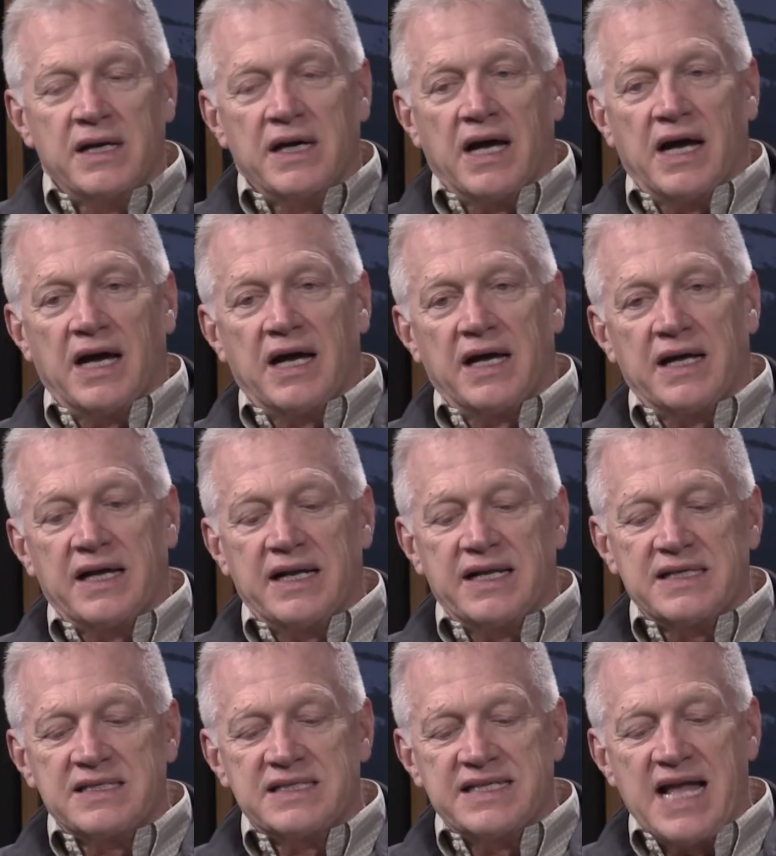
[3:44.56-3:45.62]
Uh, and
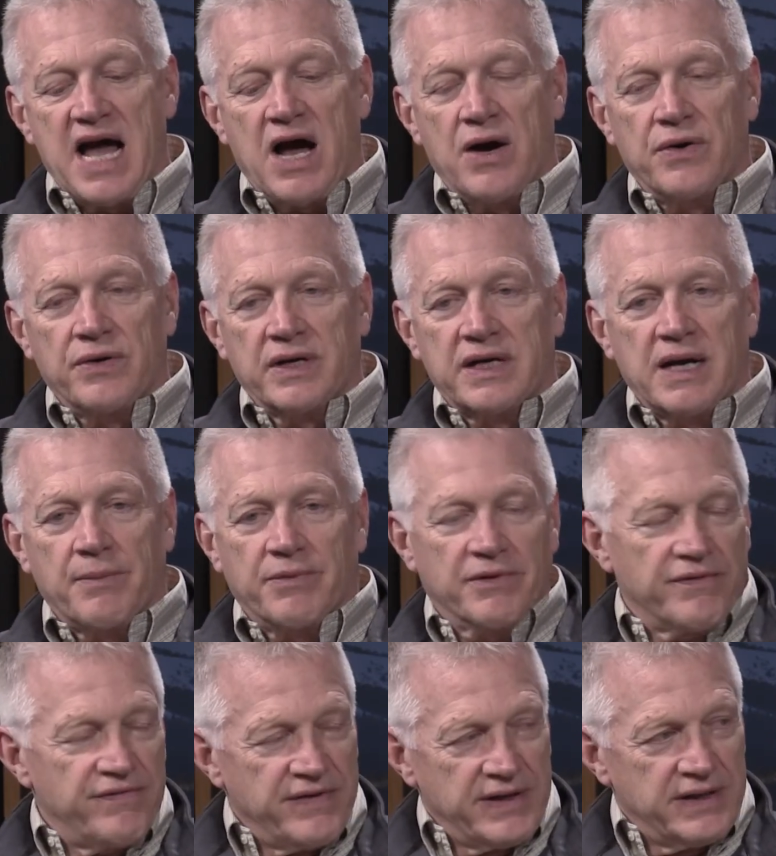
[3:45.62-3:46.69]
it's down a couple
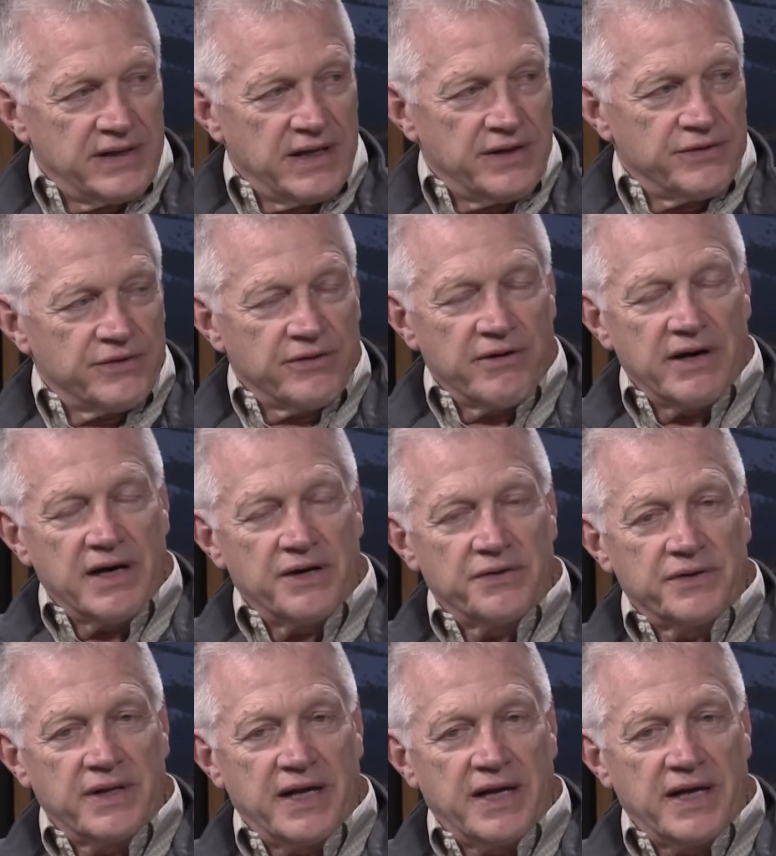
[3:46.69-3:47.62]
of feet underground,